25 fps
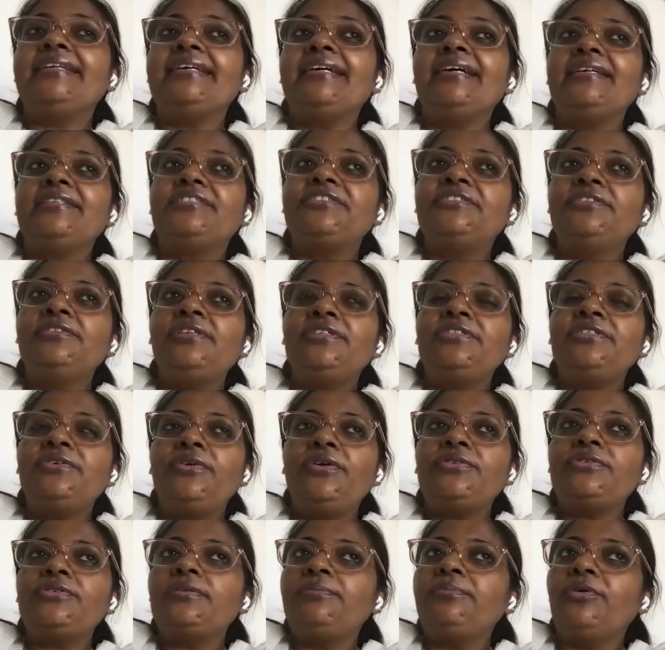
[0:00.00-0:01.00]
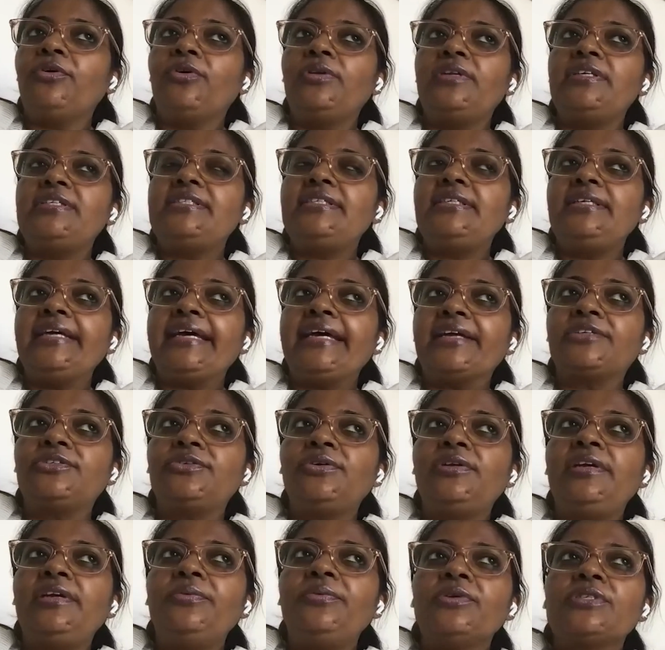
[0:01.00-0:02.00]
national education policy
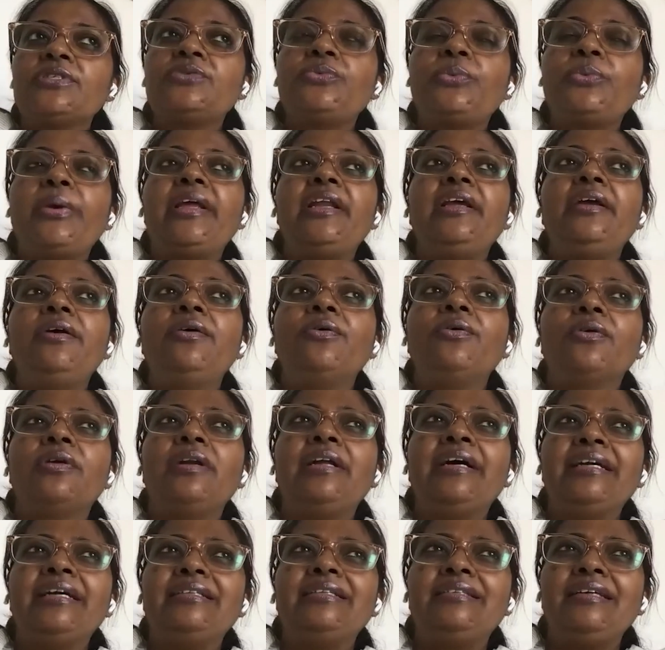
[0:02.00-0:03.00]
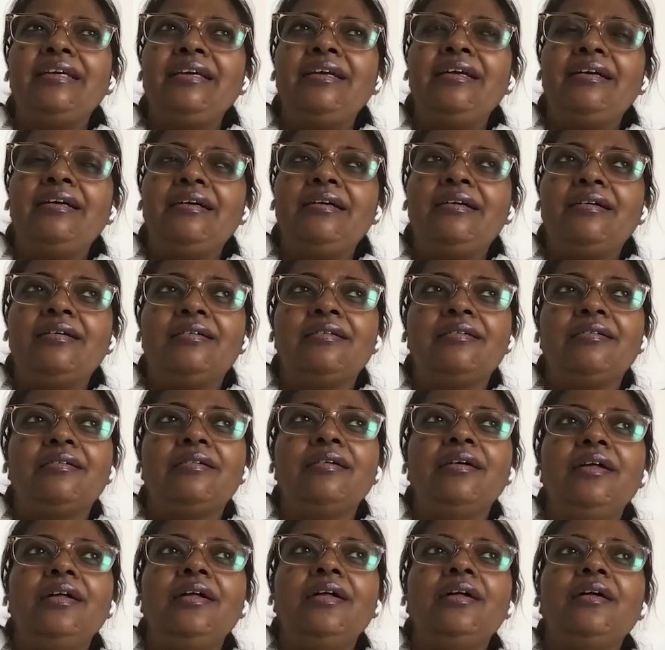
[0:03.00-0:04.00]
actually was very good. I think uh,
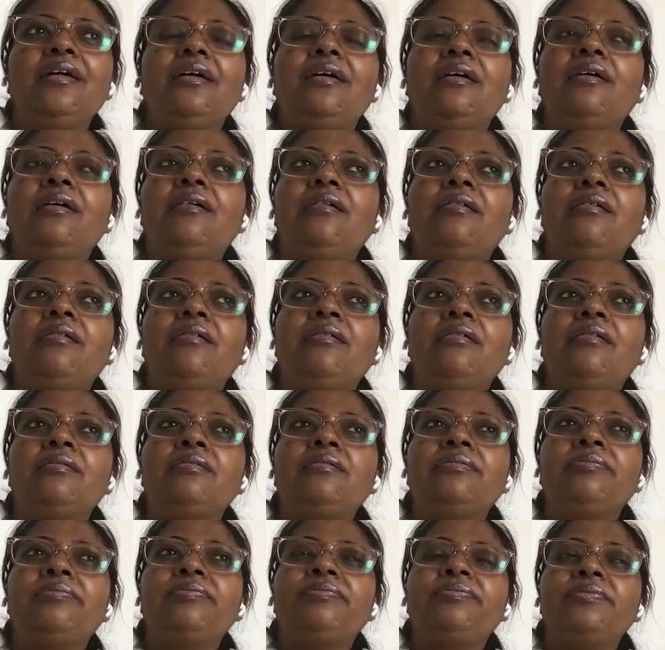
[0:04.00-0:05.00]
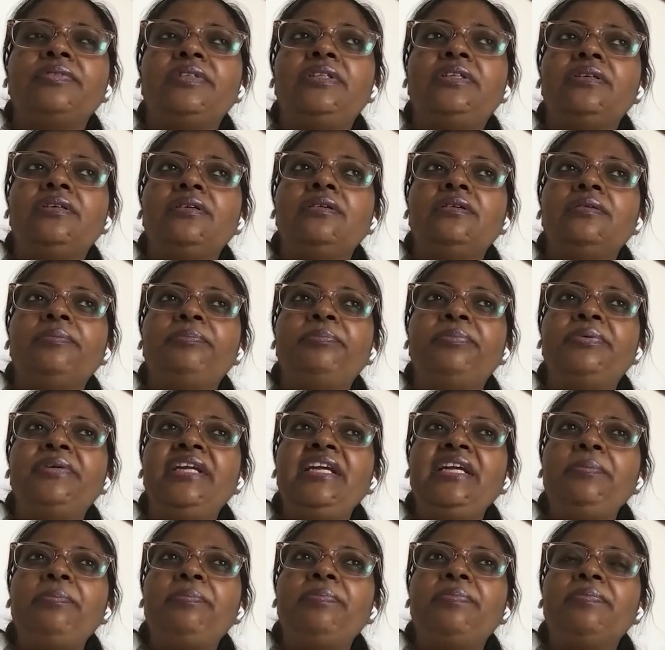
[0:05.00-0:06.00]
uh, the
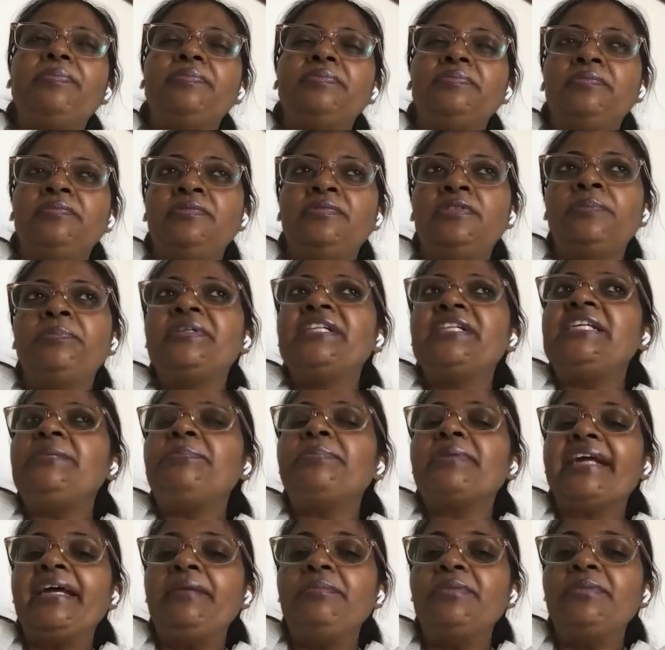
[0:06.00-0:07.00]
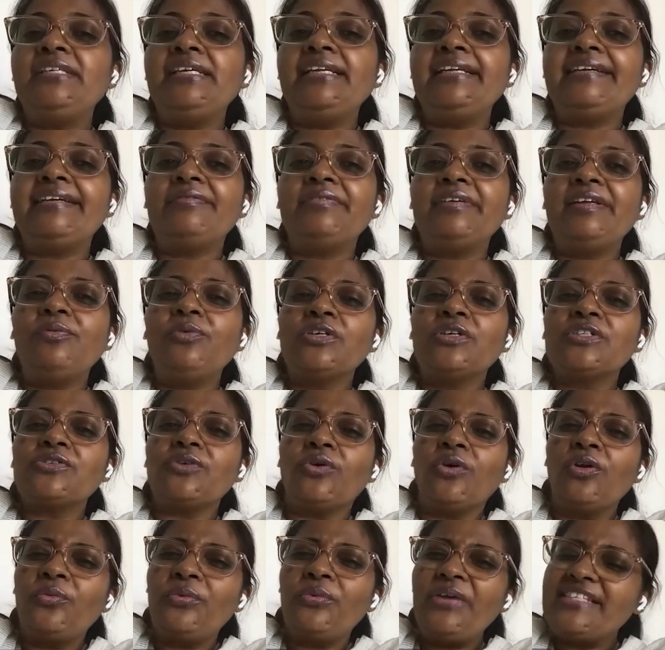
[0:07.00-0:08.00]
pre the pre-primary level was
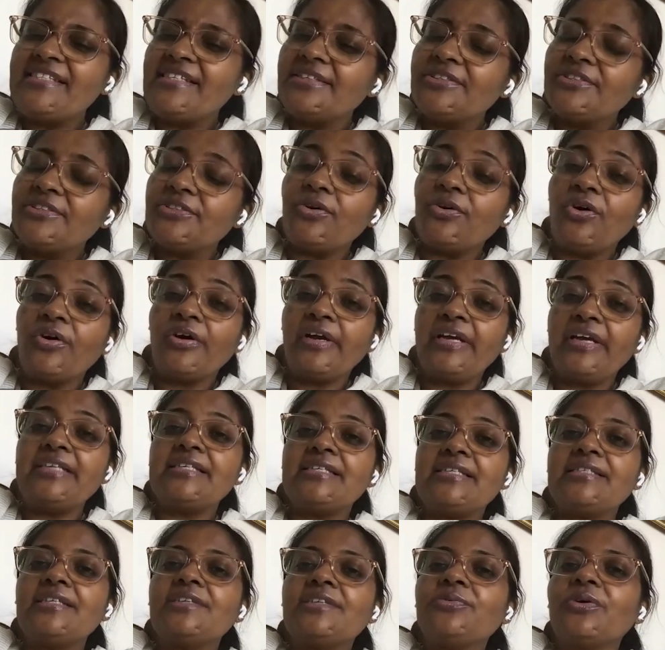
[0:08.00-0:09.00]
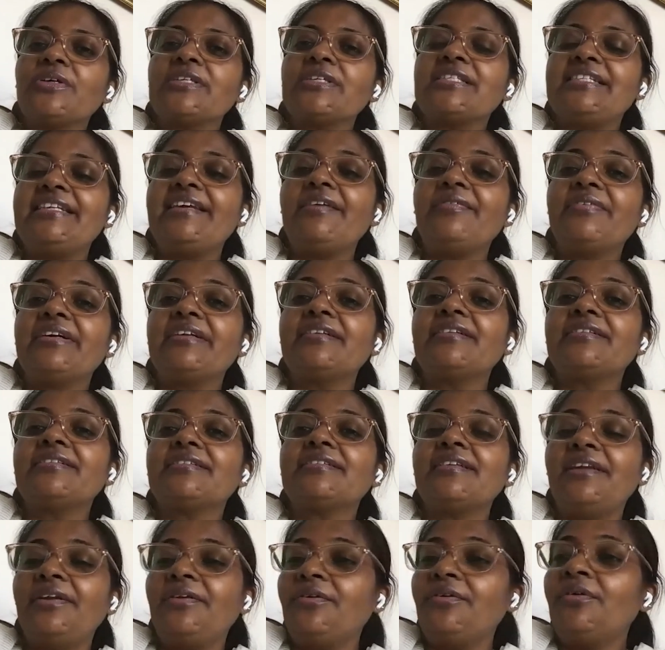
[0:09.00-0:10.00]
always a choice. It was never,
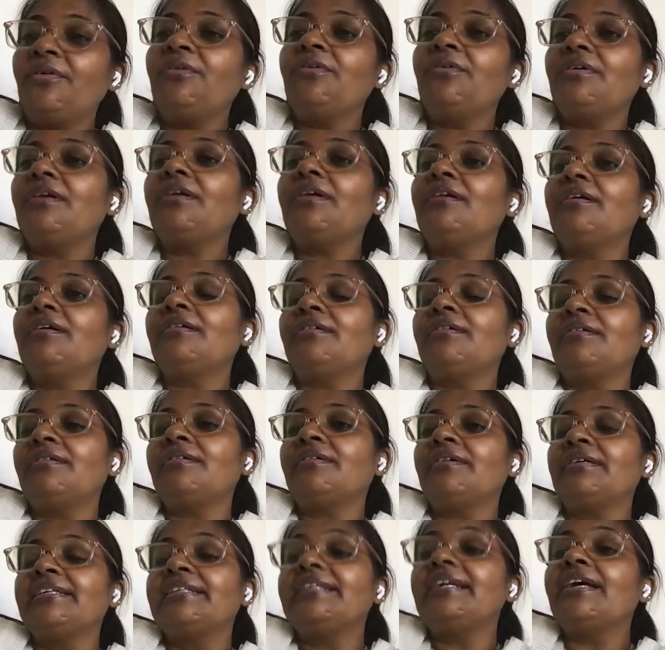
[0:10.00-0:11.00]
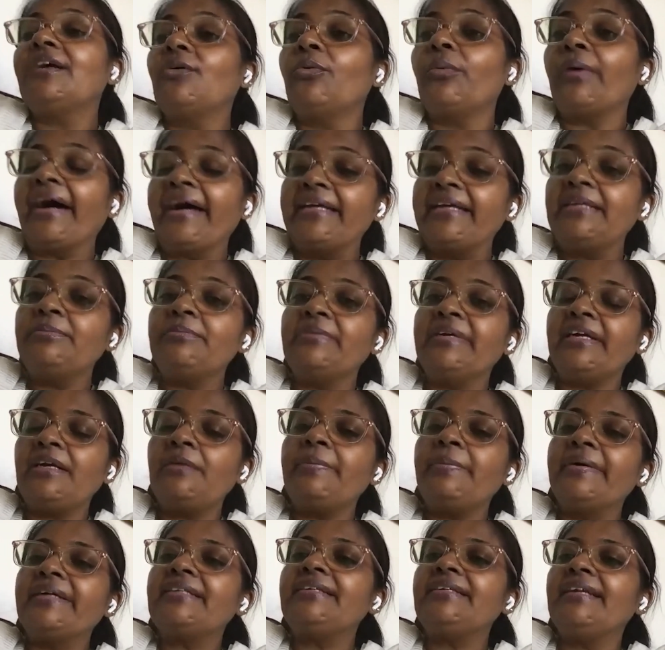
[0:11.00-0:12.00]
you know, Uh, a
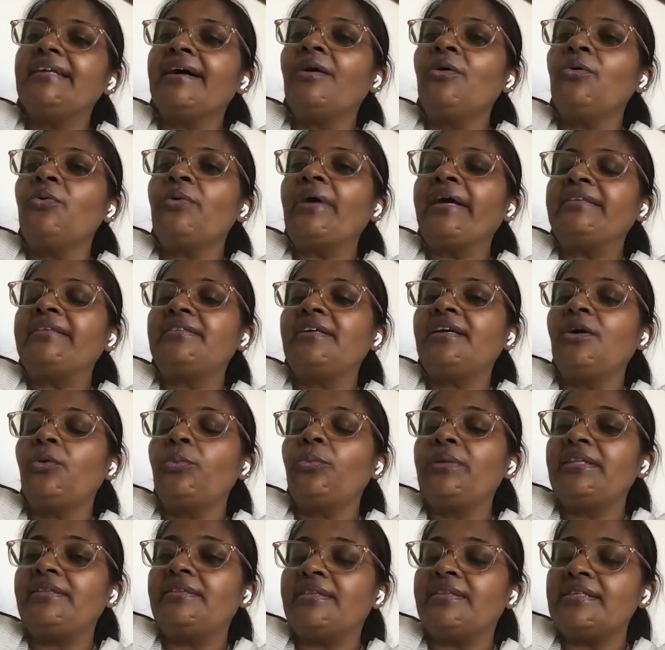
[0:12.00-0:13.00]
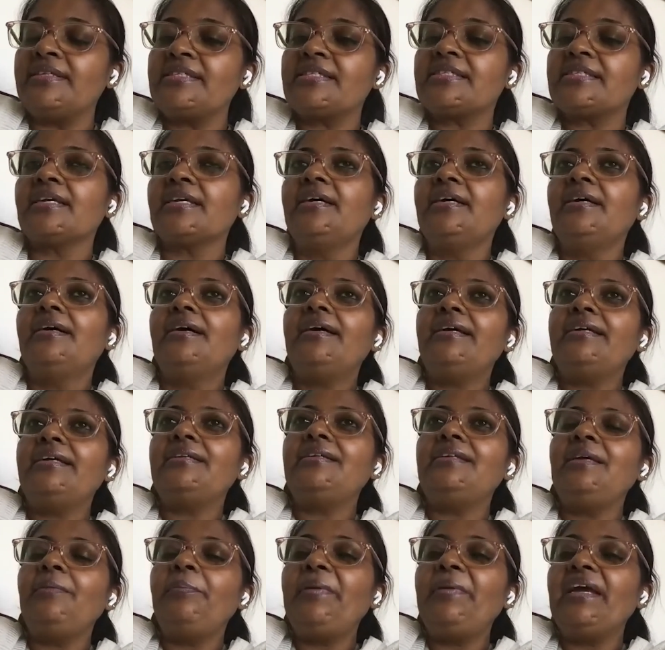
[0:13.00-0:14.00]
requirement, but now I think with this
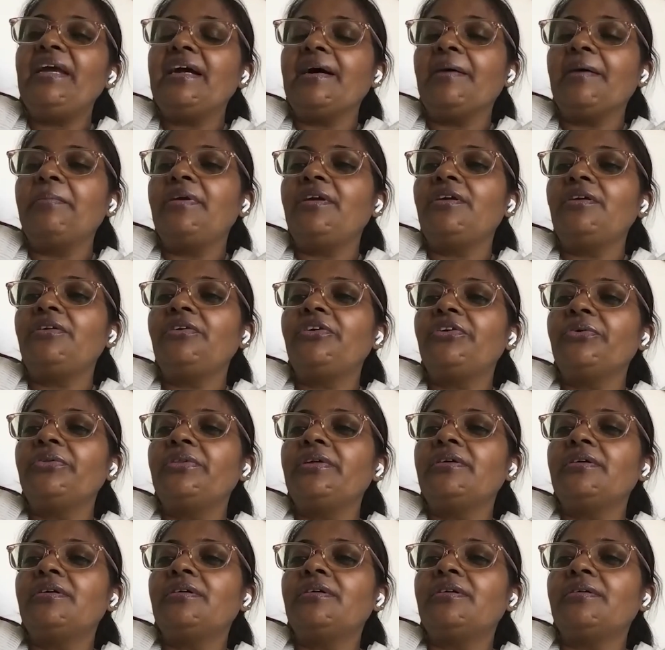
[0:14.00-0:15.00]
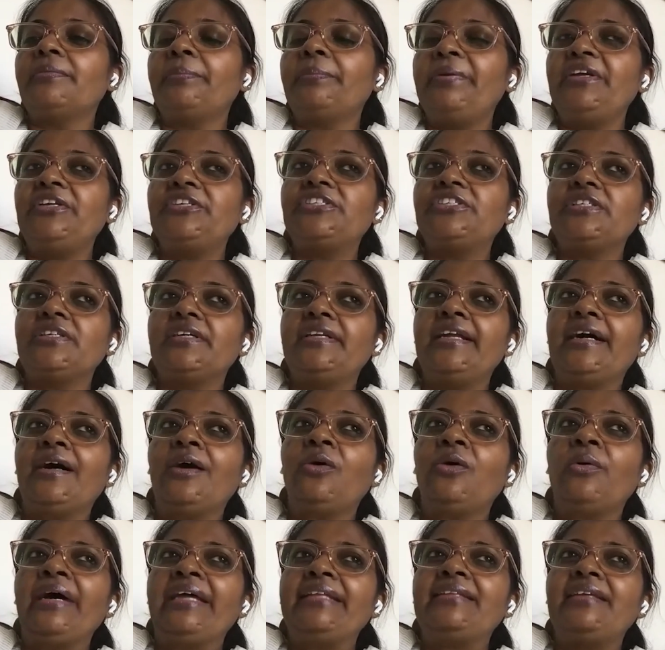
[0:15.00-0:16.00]
N E P coming into the picture
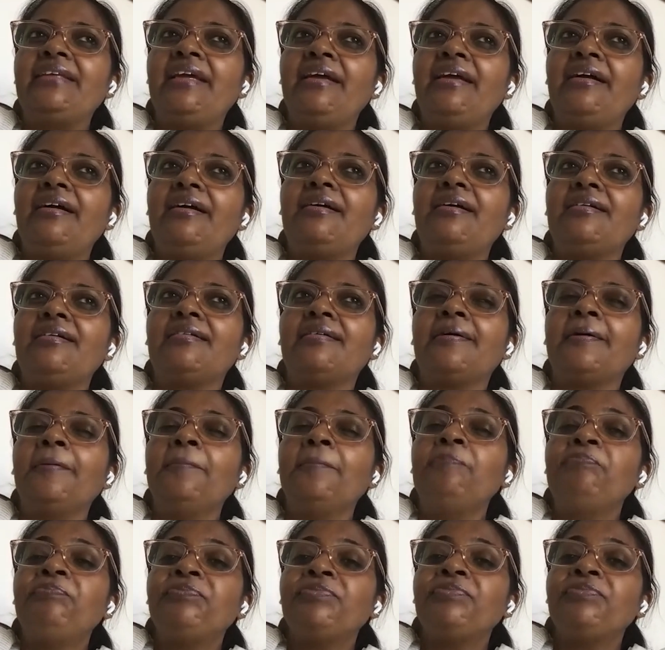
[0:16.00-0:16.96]
now, I think uh,